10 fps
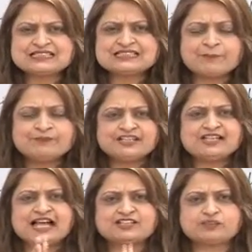
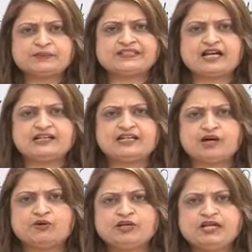Something has to be done
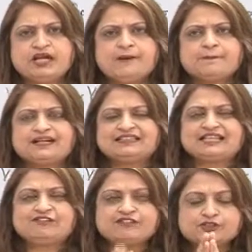now, but
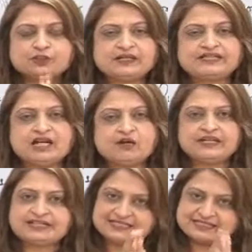then if you do it
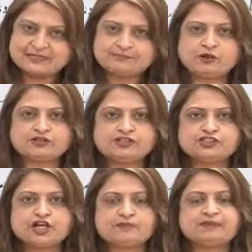now, it is an
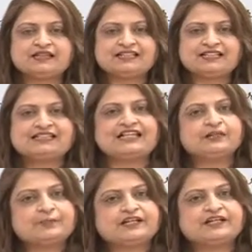important job, but then
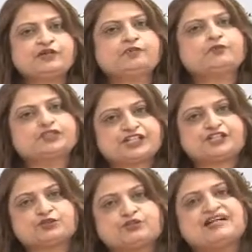deliberately you push
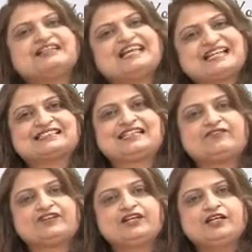it to a next
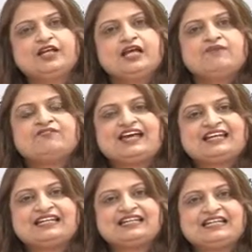level
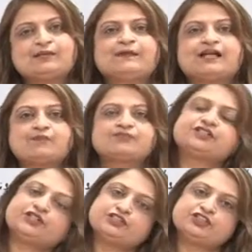wherein it becomes
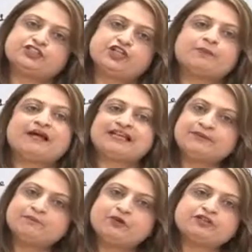an urgent job.
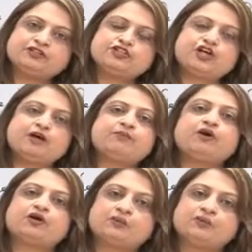An important
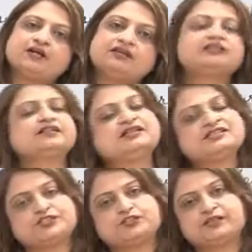job or work
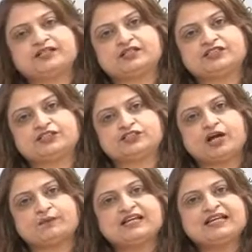turns into an urgent
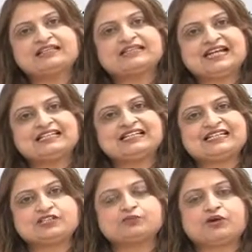job. That
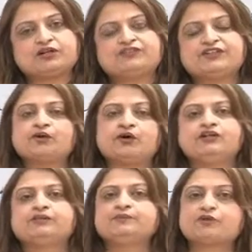is what we
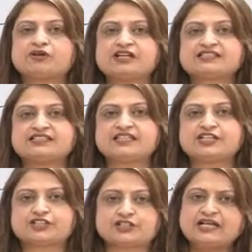call
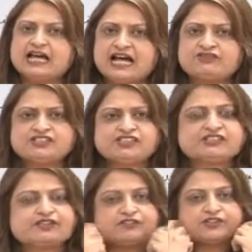procrastination. I would
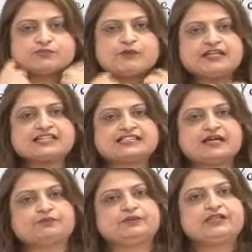just give you a small
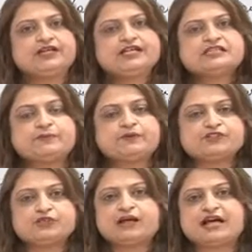example.
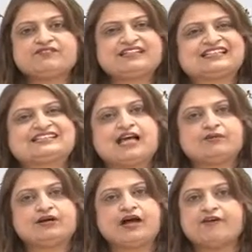Suppose you have an
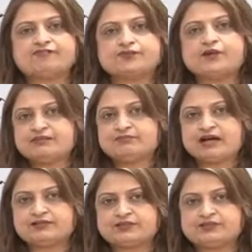exam after 1
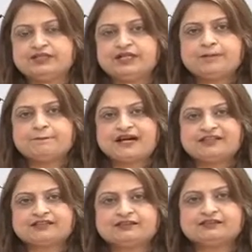month,
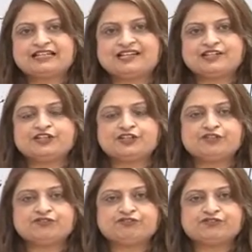but then
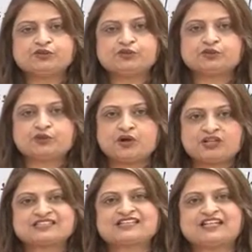if you do
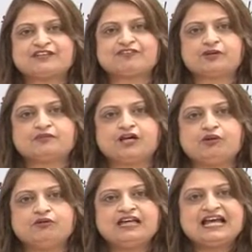not study from
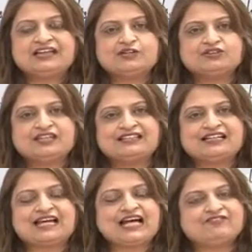now and you think
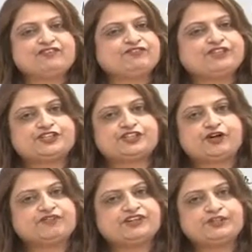that I will finish it
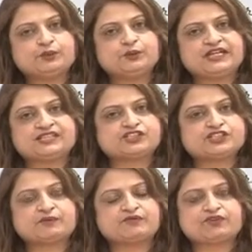off in 2 days
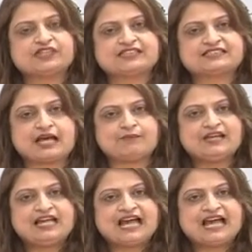just before the exam,